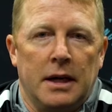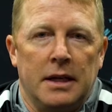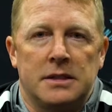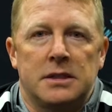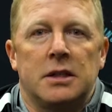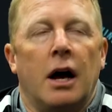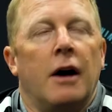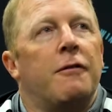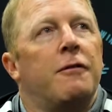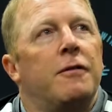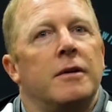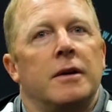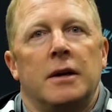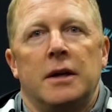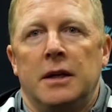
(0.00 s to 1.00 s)
it's
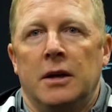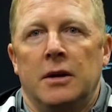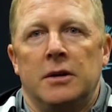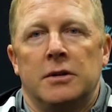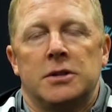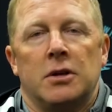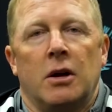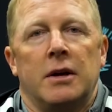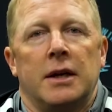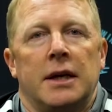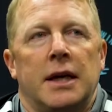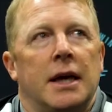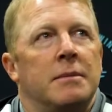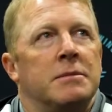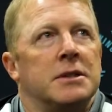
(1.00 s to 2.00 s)
tough. You know, you're starting
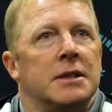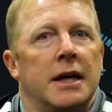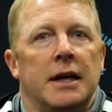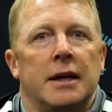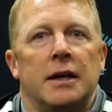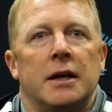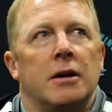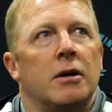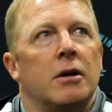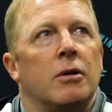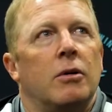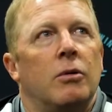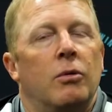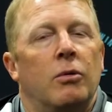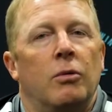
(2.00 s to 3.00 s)
games late
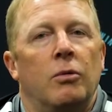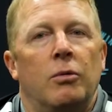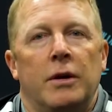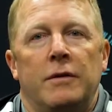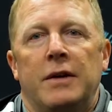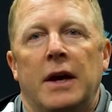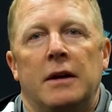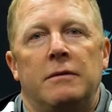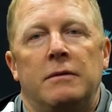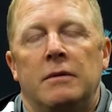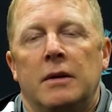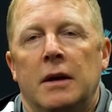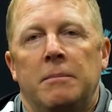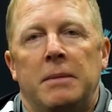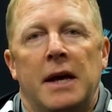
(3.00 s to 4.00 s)
here. We've had
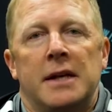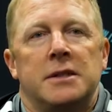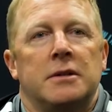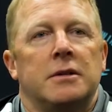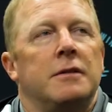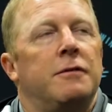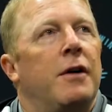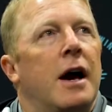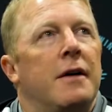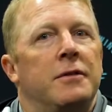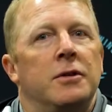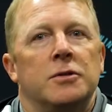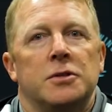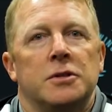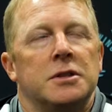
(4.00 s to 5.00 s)
basically 5
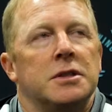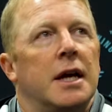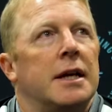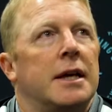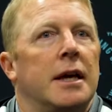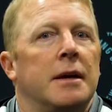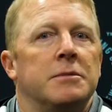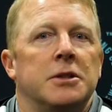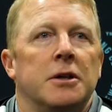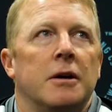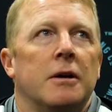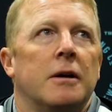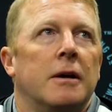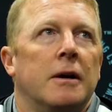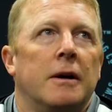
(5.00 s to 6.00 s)
neutral site games
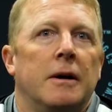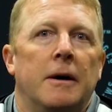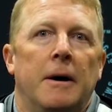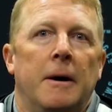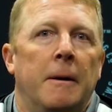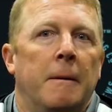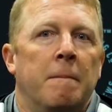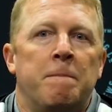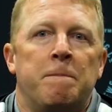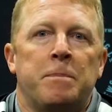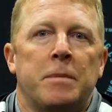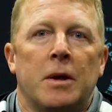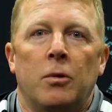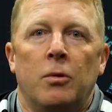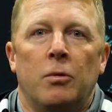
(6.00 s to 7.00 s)
here.
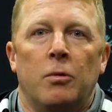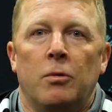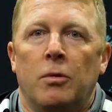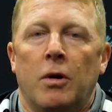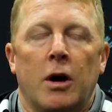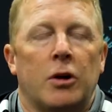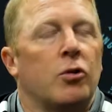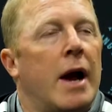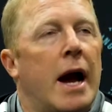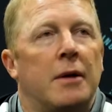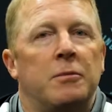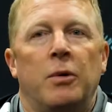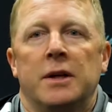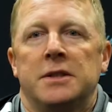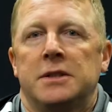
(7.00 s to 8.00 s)
Our
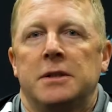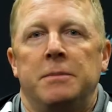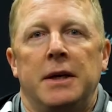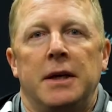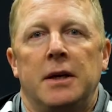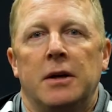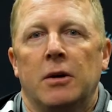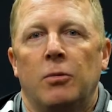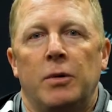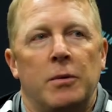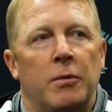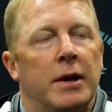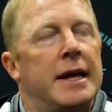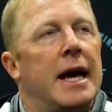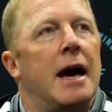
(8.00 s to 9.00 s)
crowd wants to be here. We
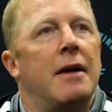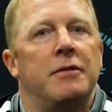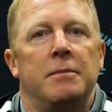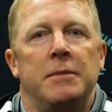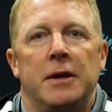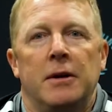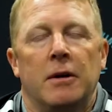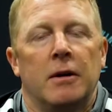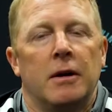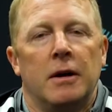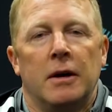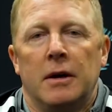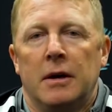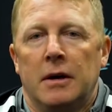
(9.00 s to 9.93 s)
want to have them here.